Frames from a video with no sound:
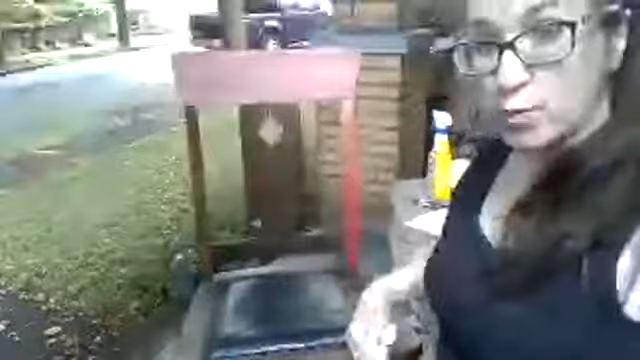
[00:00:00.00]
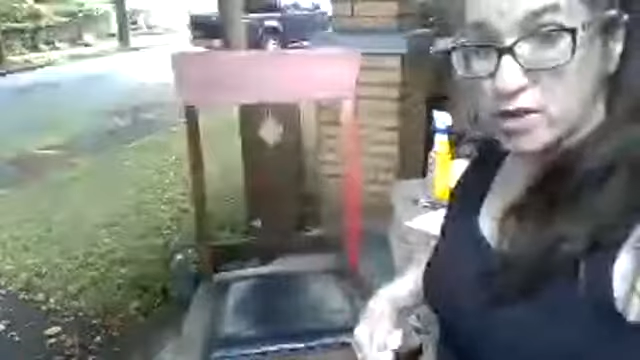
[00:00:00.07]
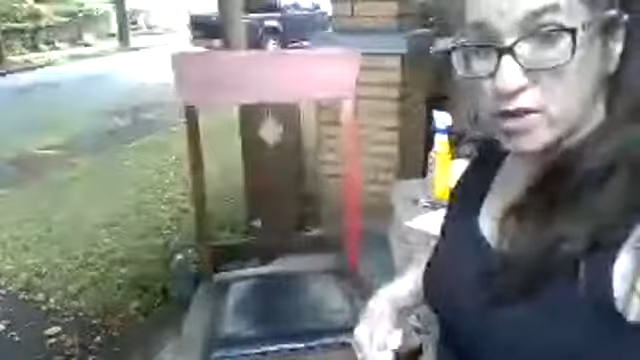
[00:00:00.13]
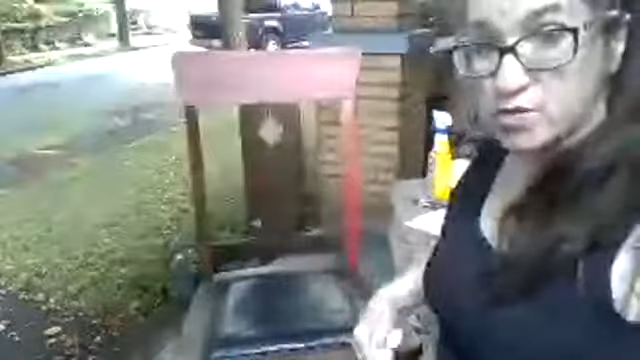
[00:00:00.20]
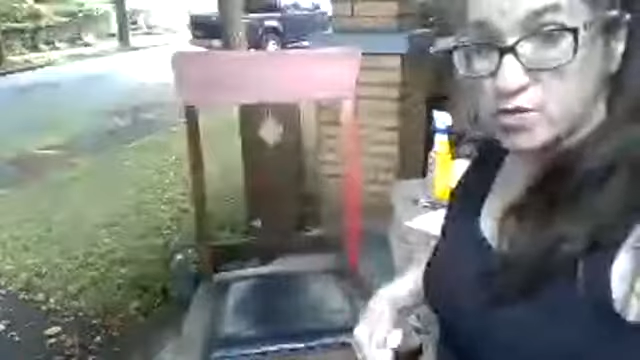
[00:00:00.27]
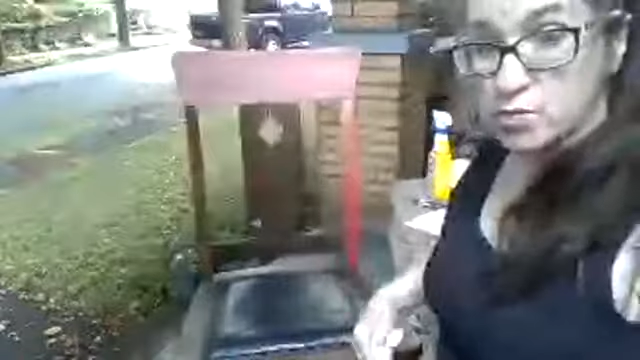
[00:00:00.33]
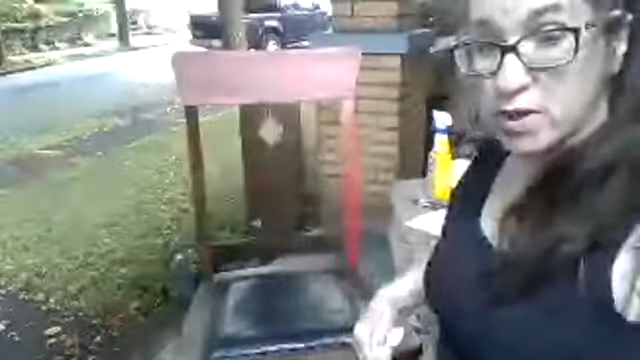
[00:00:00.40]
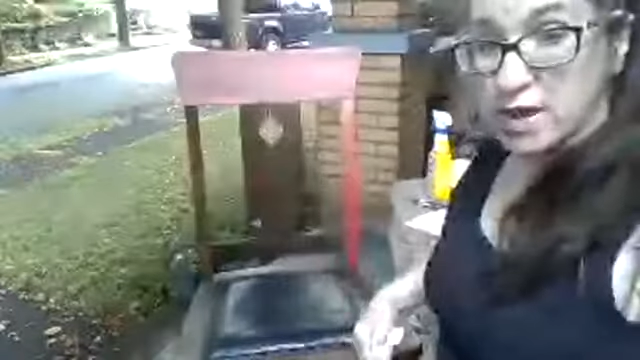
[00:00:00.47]
it
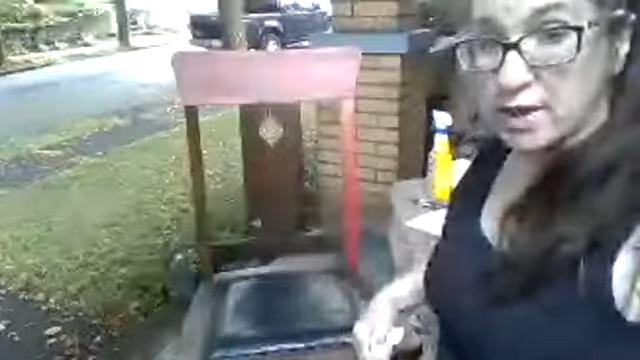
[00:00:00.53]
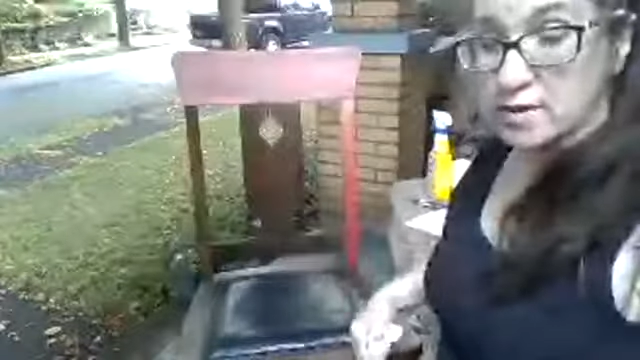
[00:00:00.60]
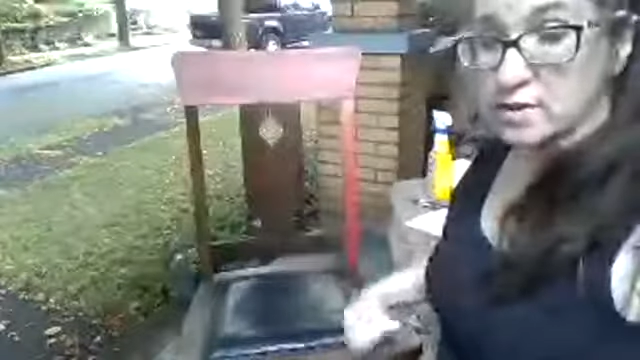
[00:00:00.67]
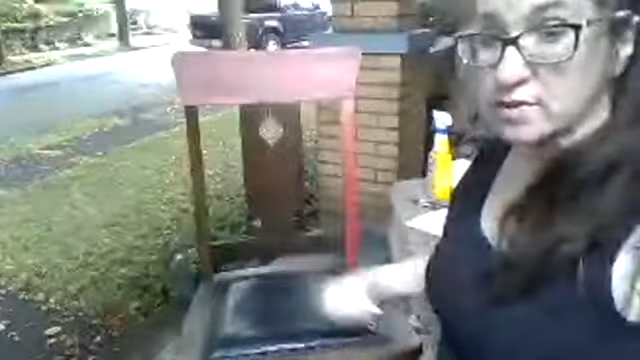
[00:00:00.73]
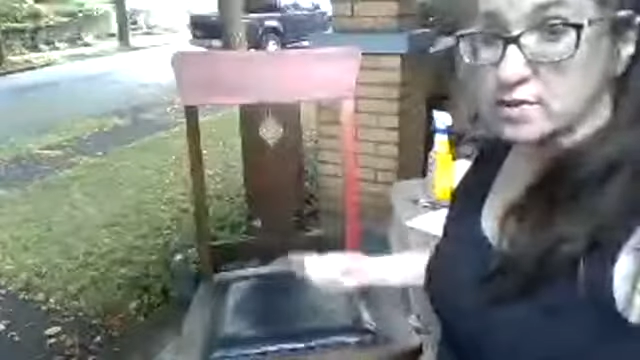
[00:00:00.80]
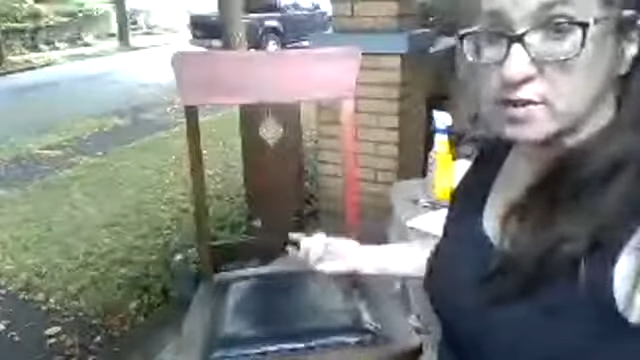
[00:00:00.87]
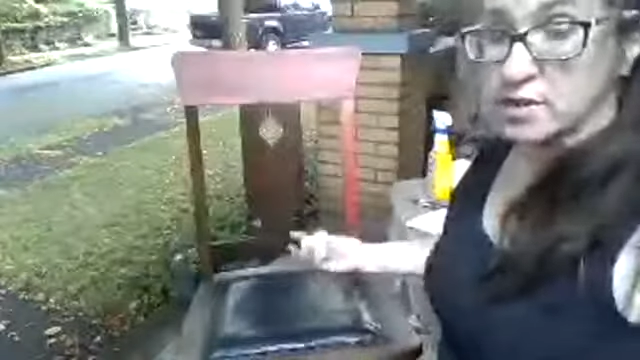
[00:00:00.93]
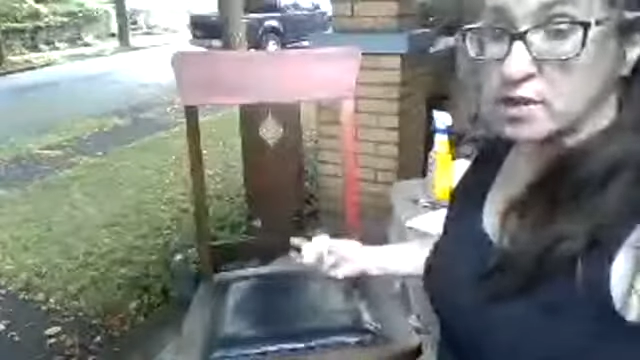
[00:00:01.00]
while it's wet.
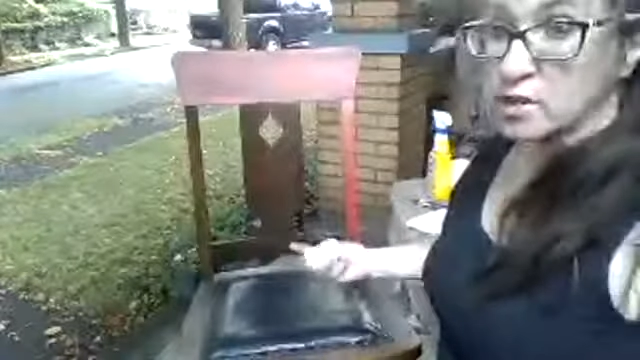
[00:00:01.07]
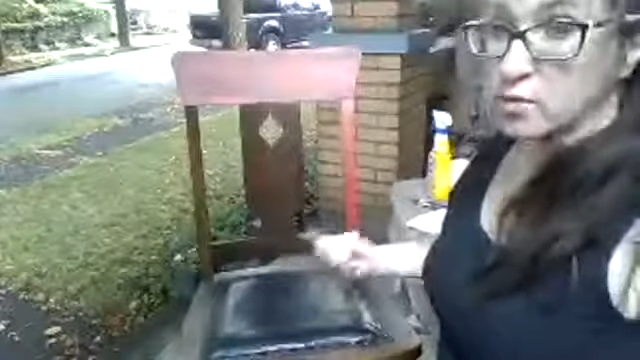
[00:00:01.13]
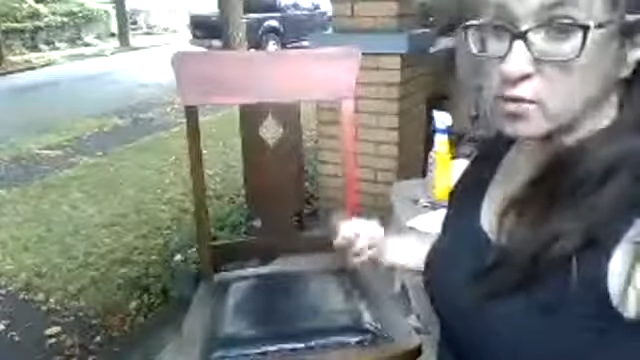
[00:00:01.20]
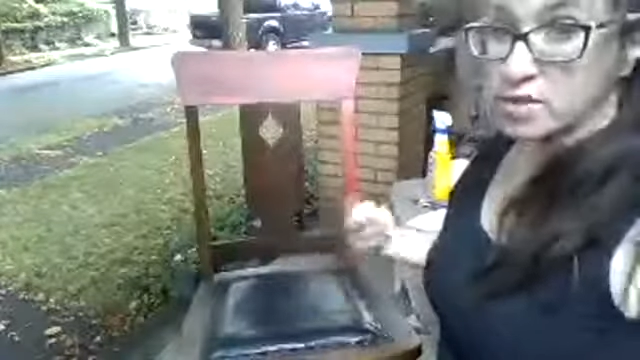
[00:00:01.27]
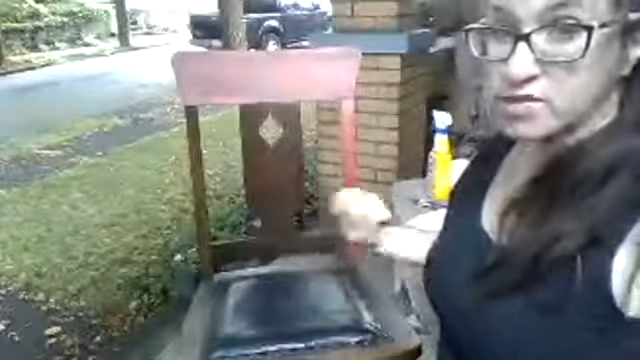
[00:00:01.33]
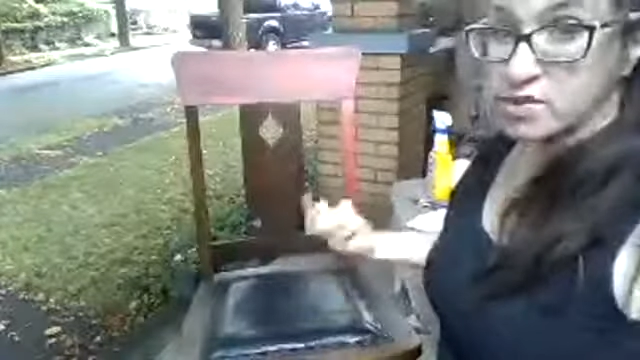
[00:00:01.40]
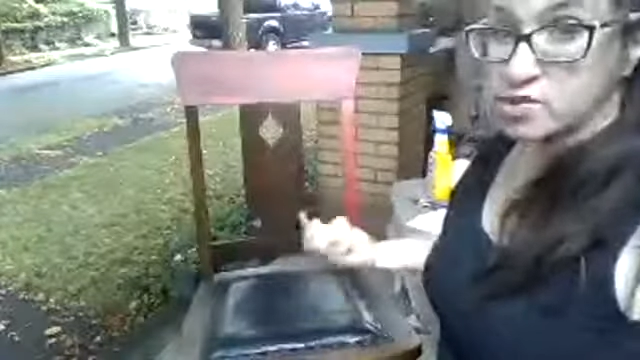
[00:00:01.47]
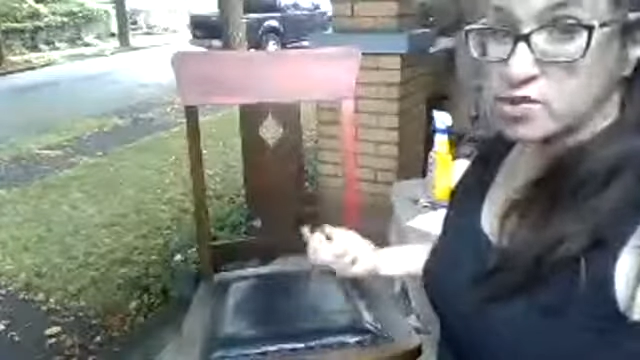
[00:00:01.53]

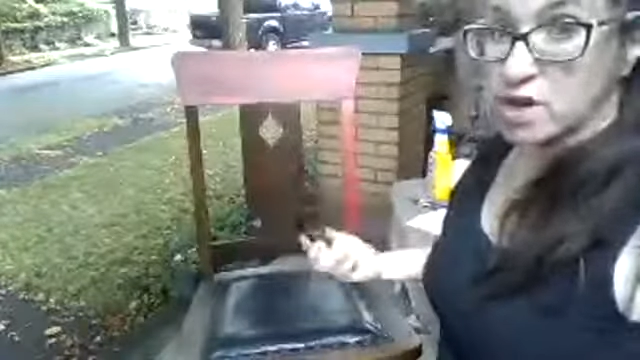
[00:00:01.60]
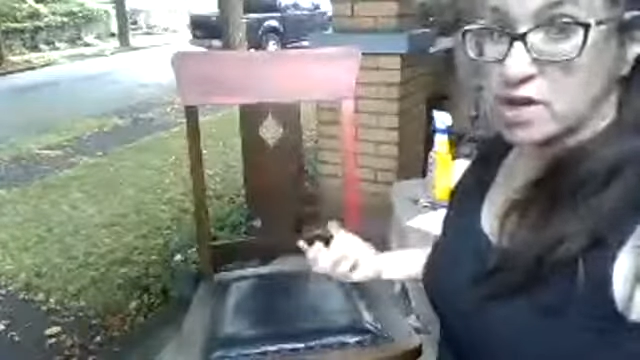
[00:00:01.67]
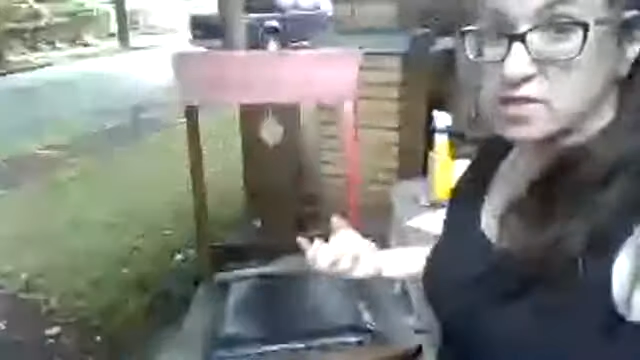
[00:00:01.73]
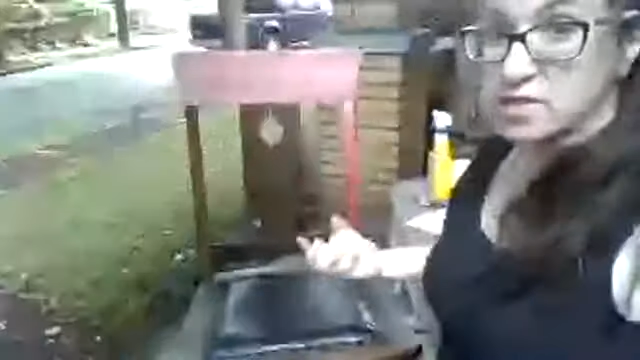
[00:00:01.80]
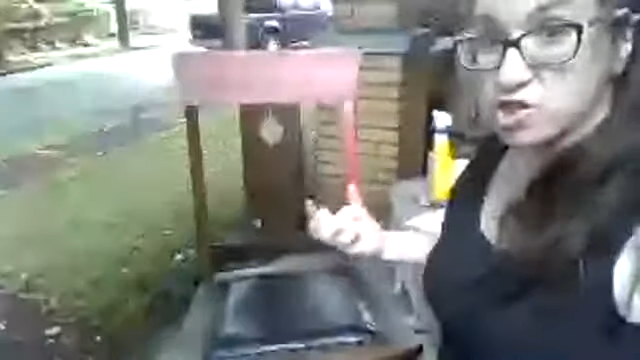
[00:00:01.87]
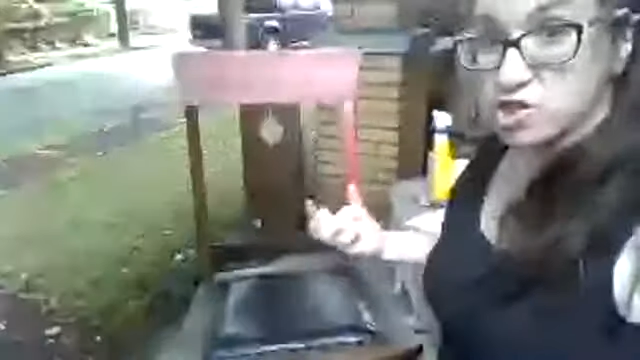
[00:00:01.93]
Once it dries,